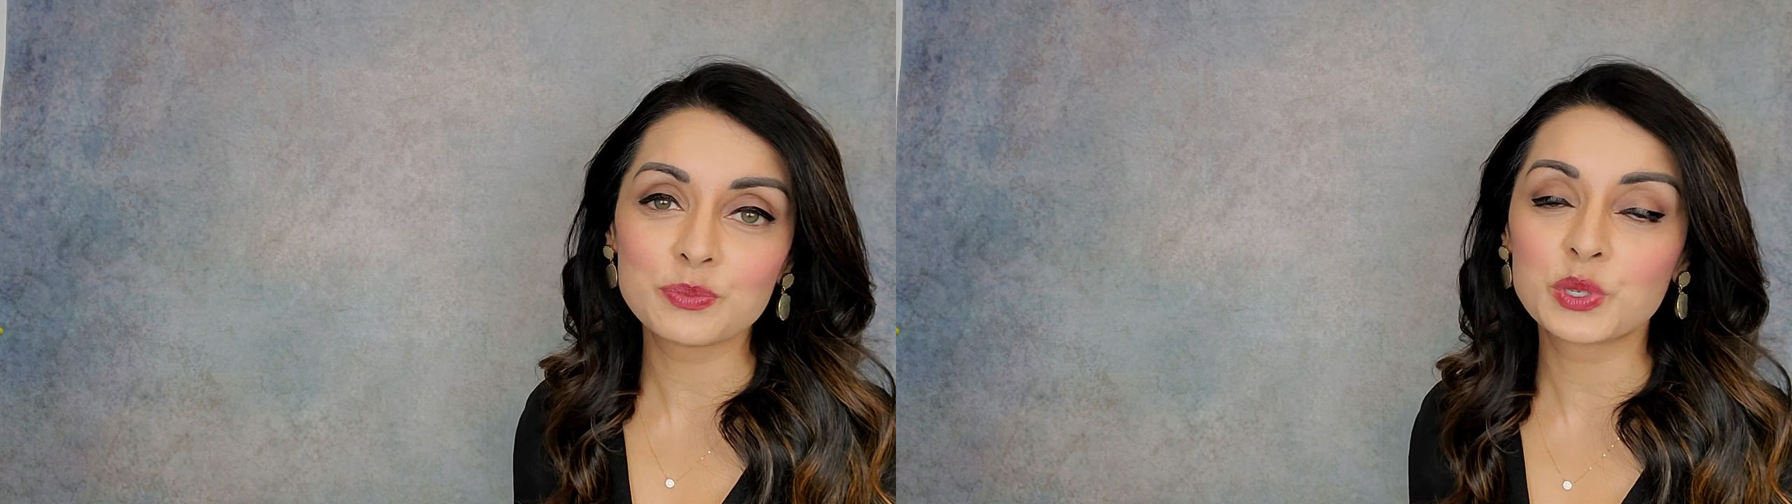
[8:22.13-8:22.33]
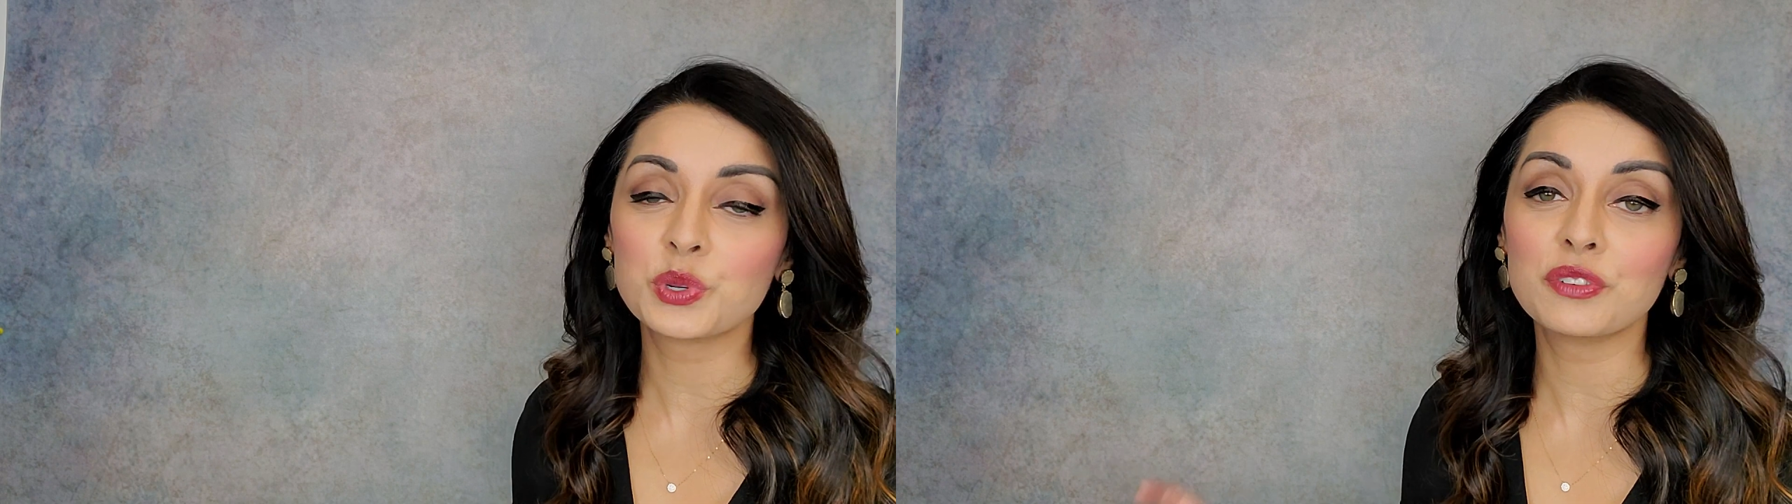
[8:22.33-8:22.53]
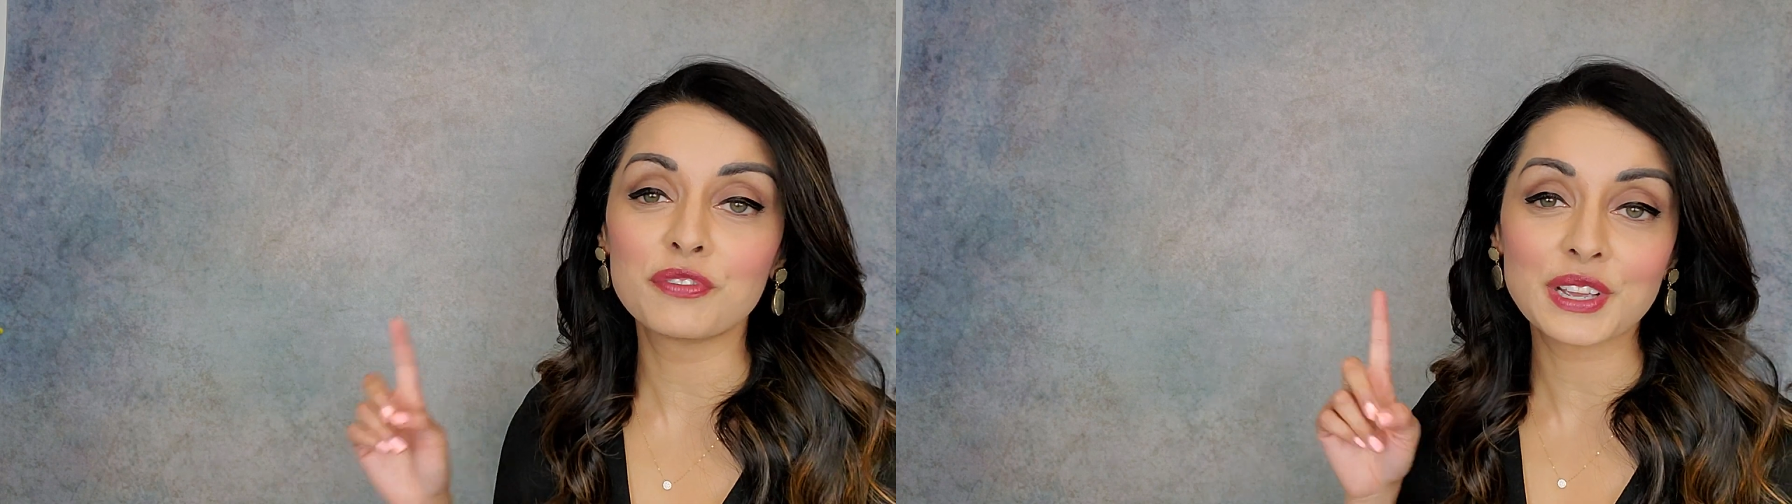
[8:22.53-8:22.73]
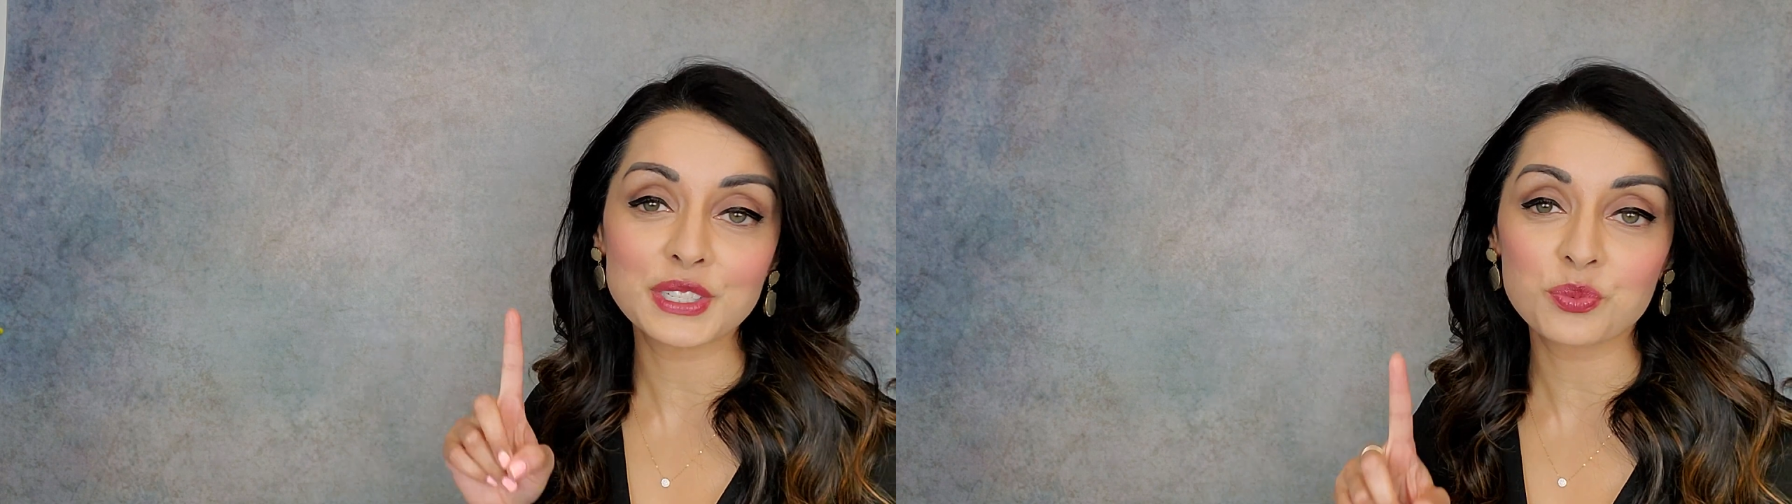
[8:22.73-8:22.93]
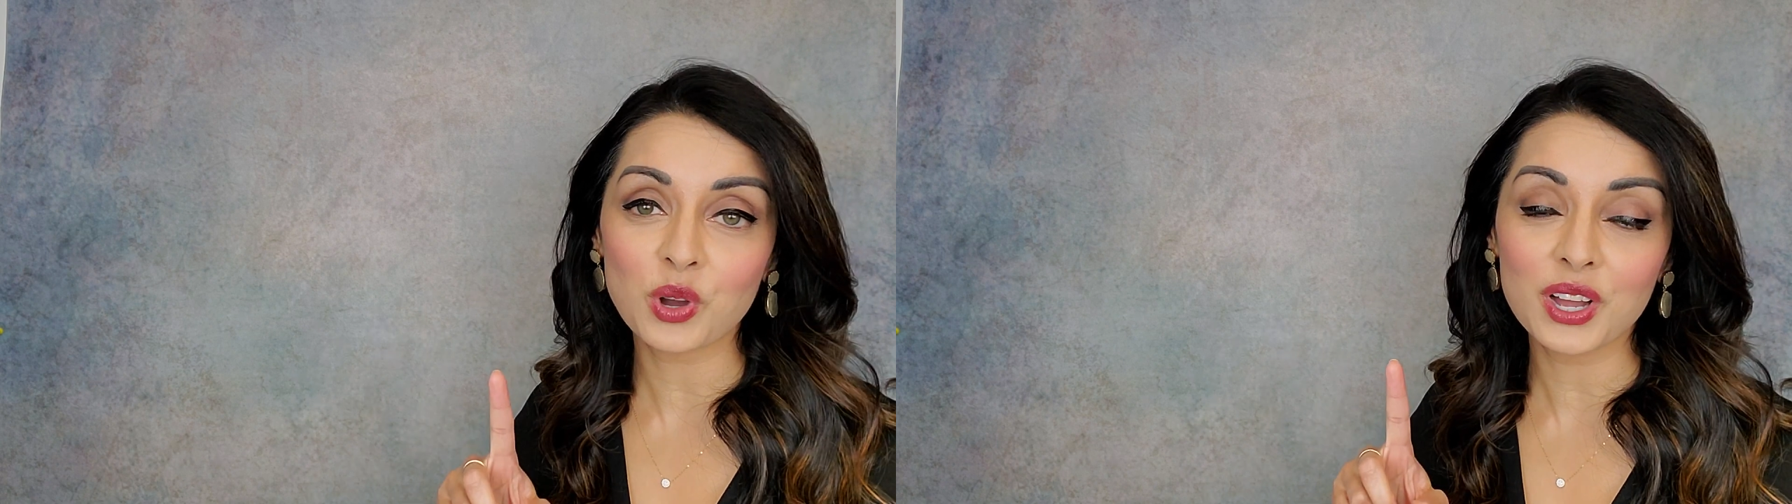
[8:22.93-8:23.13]
between
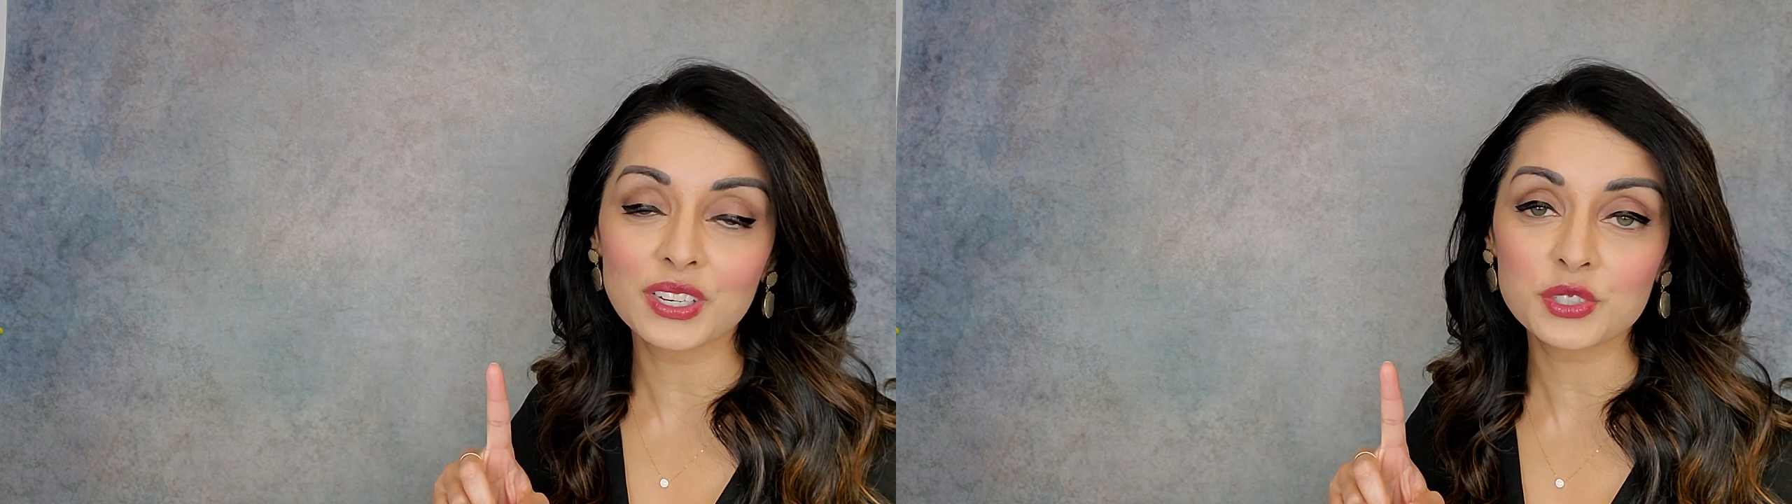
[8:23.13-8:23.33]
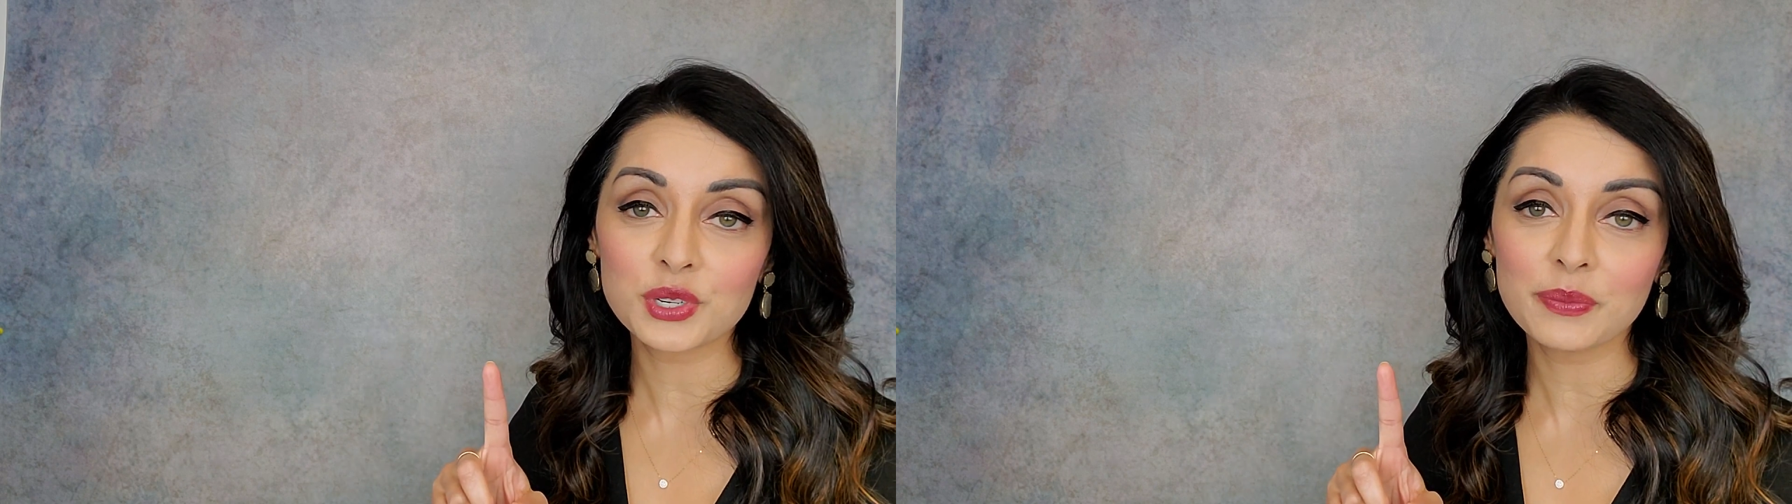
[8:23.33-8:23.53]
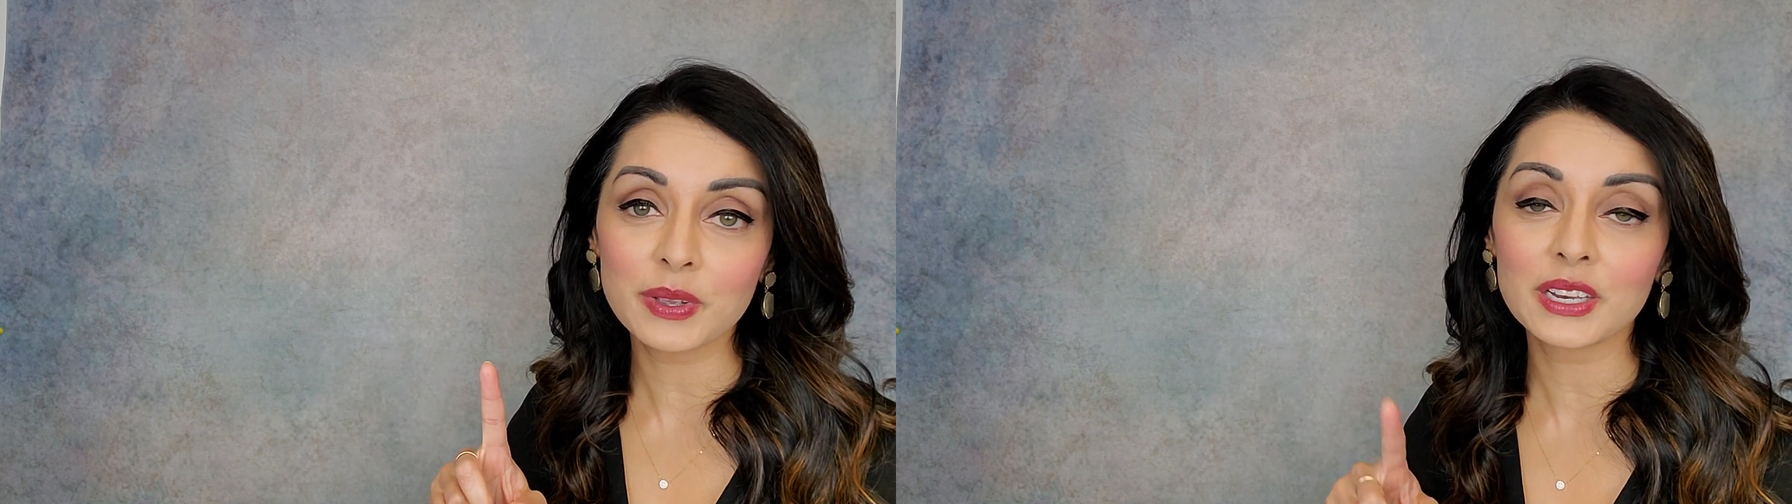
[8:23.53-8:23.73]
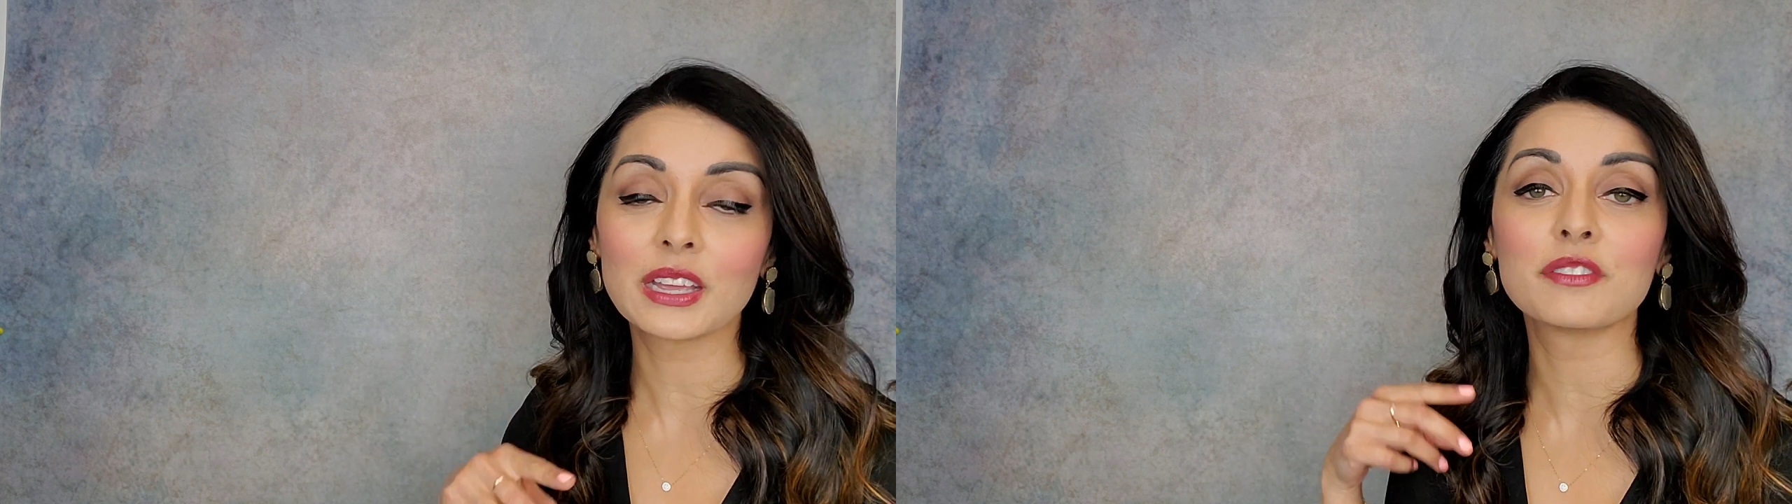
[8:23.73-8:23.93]
phase 1 treatment